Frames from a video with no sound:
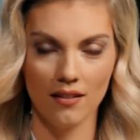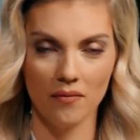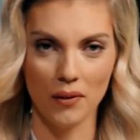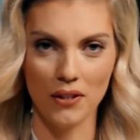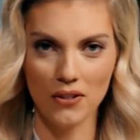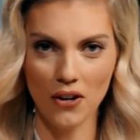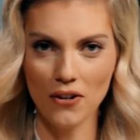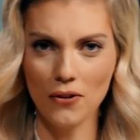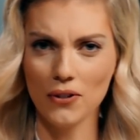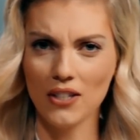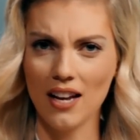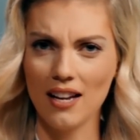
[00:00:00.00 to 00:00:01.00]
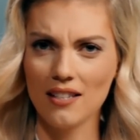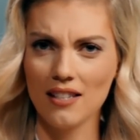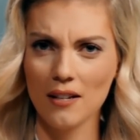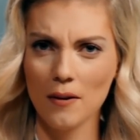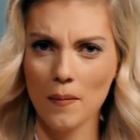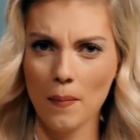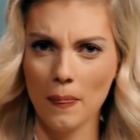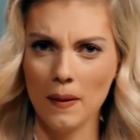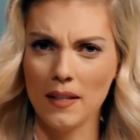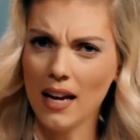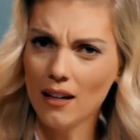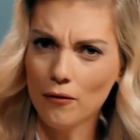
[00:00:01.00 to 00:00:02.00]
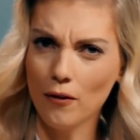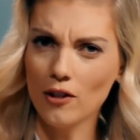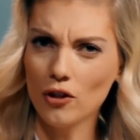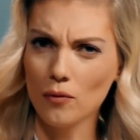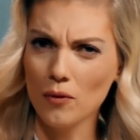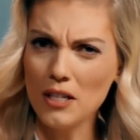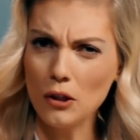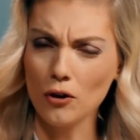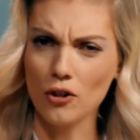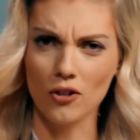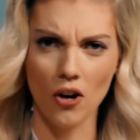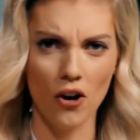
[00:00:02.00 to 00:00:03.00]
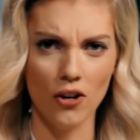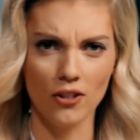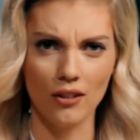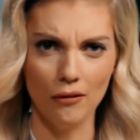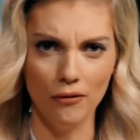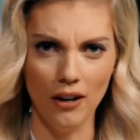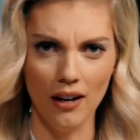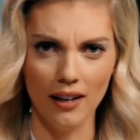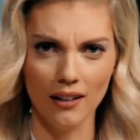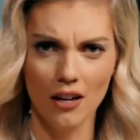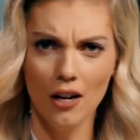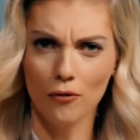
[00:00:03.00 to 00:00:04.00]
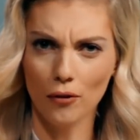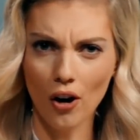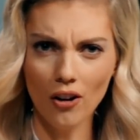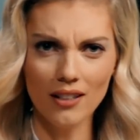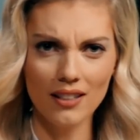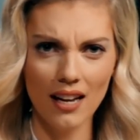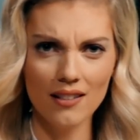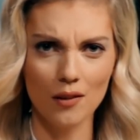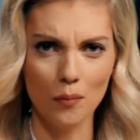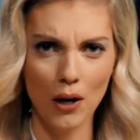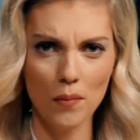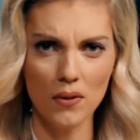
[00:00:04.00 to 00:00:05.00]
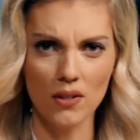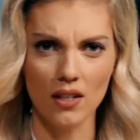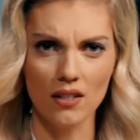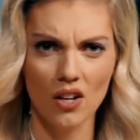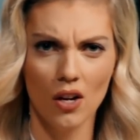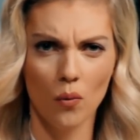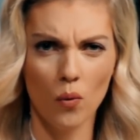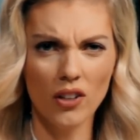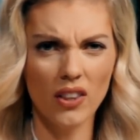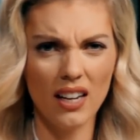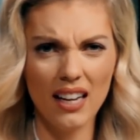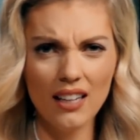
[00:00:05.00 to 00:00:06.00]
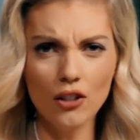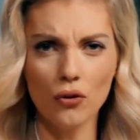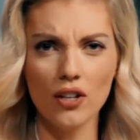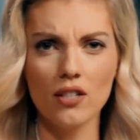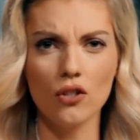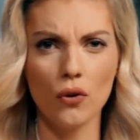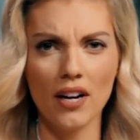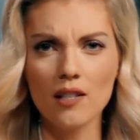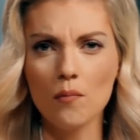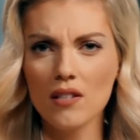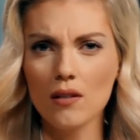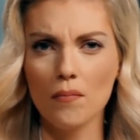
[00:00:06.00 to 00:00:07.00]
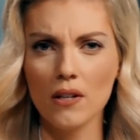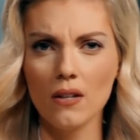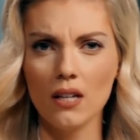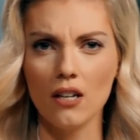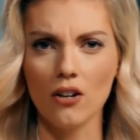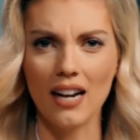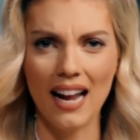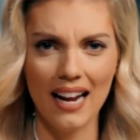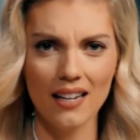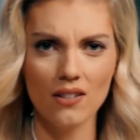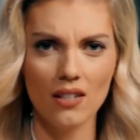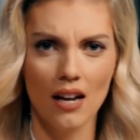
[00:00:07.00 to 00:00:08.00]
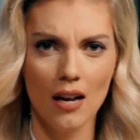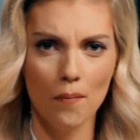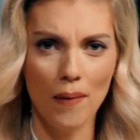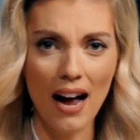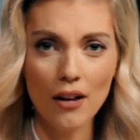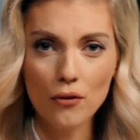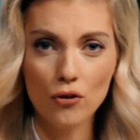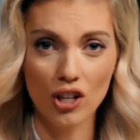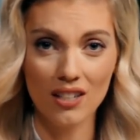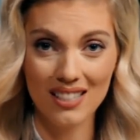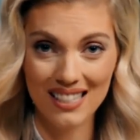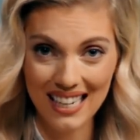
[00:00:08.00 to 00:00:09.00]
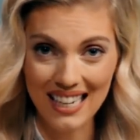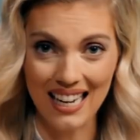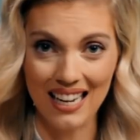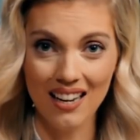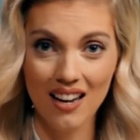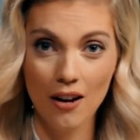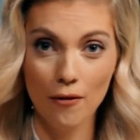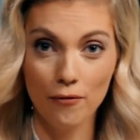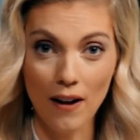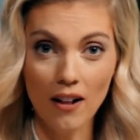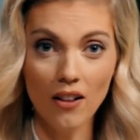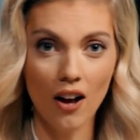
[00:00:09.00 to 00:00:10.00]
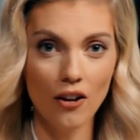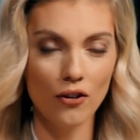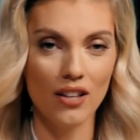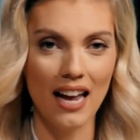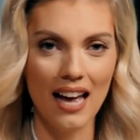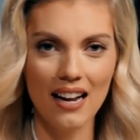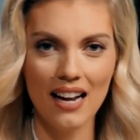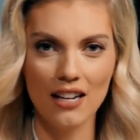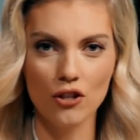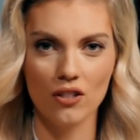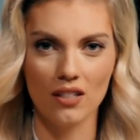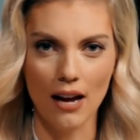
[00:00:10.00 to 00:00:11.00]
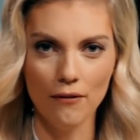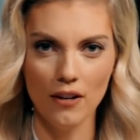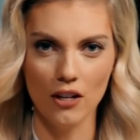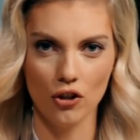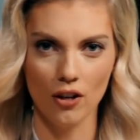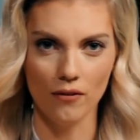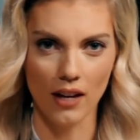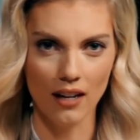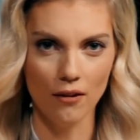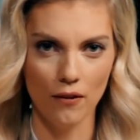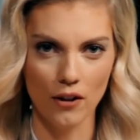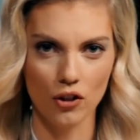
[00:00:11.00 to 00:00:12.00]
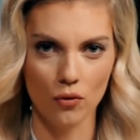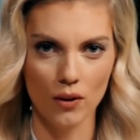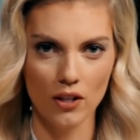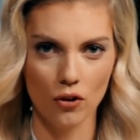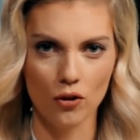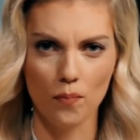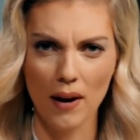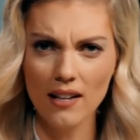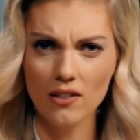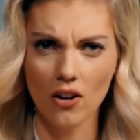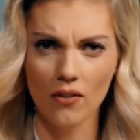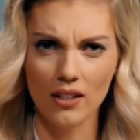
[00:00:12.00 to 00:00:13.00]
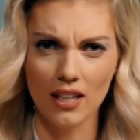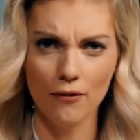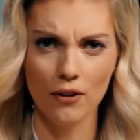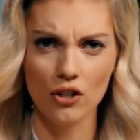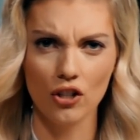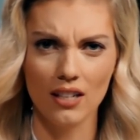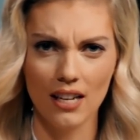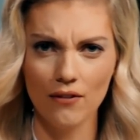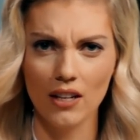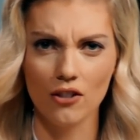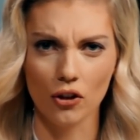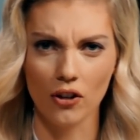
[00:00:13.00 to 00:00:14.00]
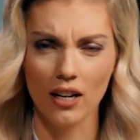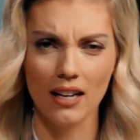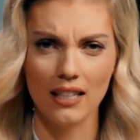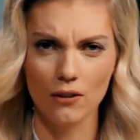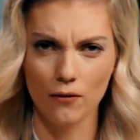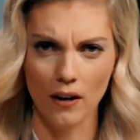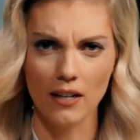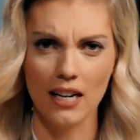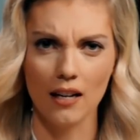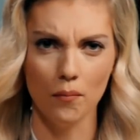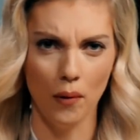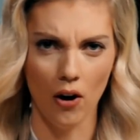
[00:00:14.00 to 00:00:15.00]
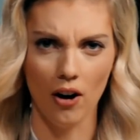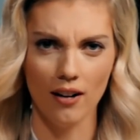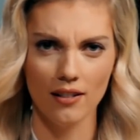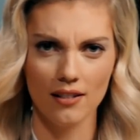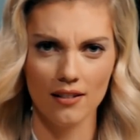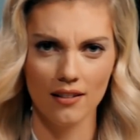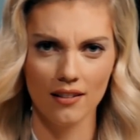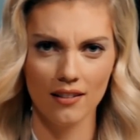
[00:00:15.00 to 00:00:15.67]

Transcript: But this article says, gain of function research is hard to define. For all intents and purposes, work that increased transmissibility or enhanced pathogenicity fell under the N I H's definition of gain of function research based on the definition given during its funding pause.